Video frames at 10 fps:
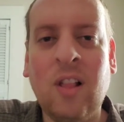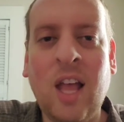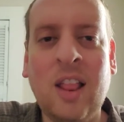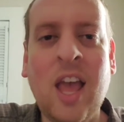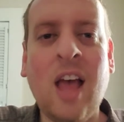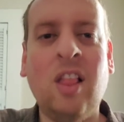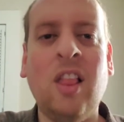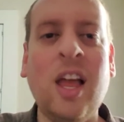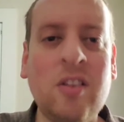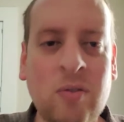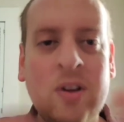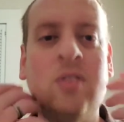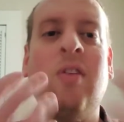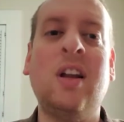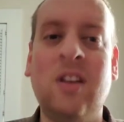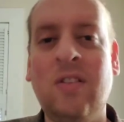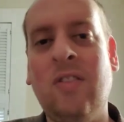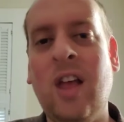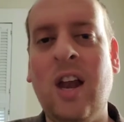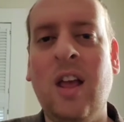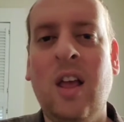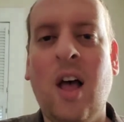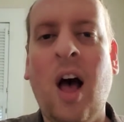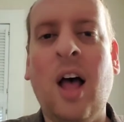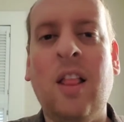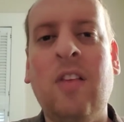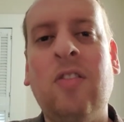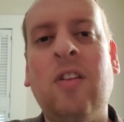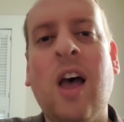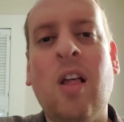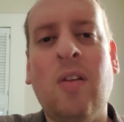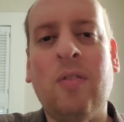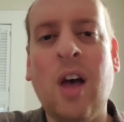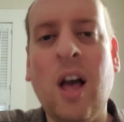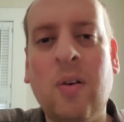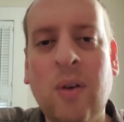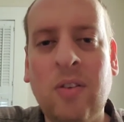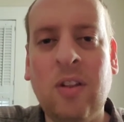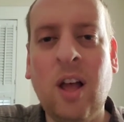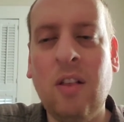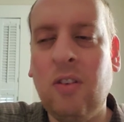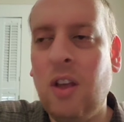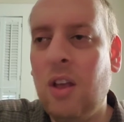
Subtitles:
Like, they had less restrictions than this style of Conquest does.